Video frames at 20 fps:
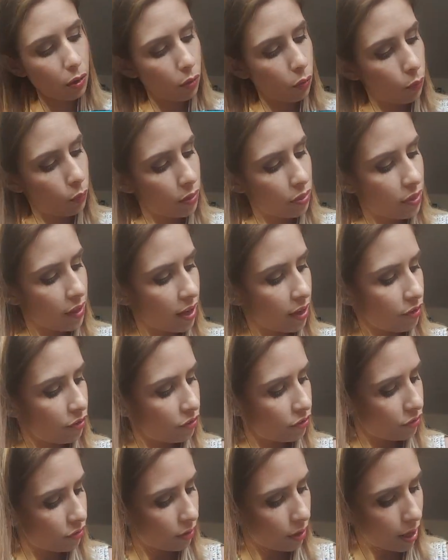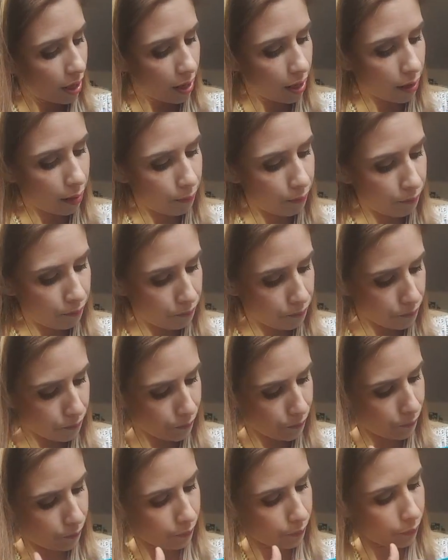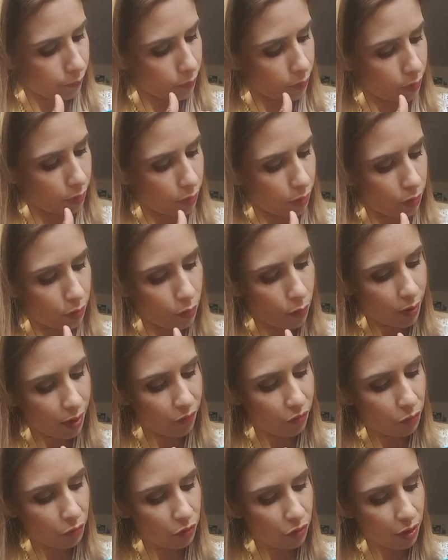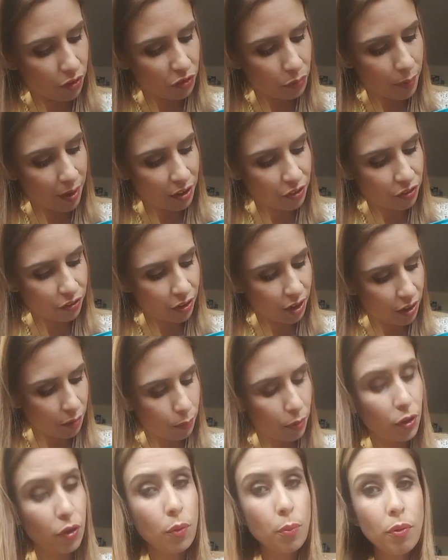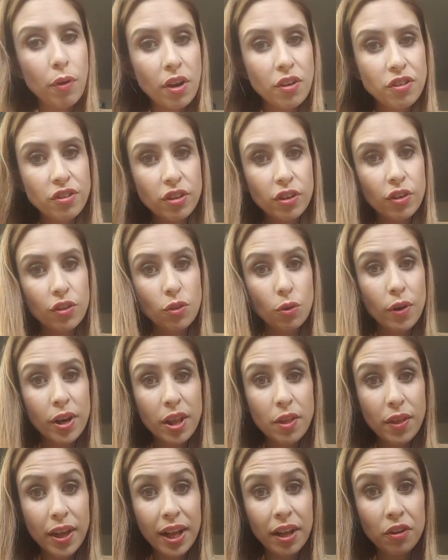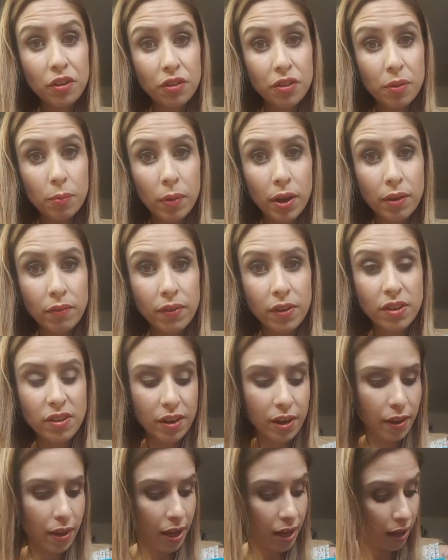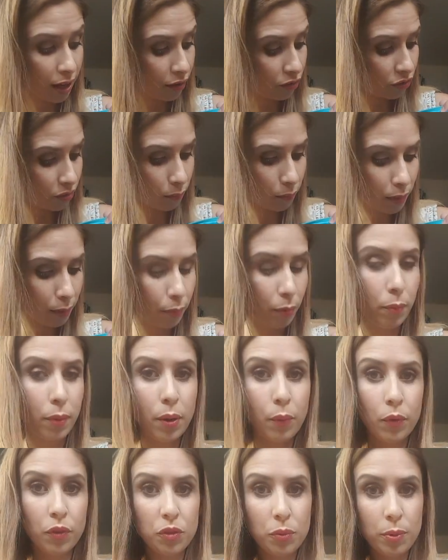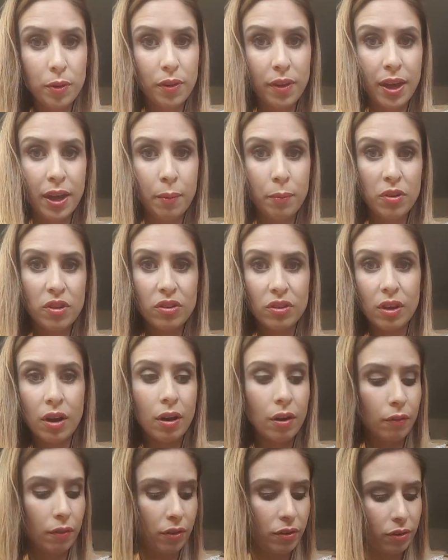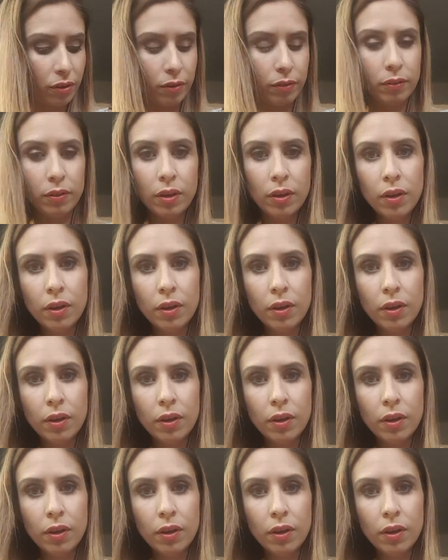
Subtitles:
with this, you have a space to kind of put your brushes or anything else that might fit in there. Some people might want to put their mascaras and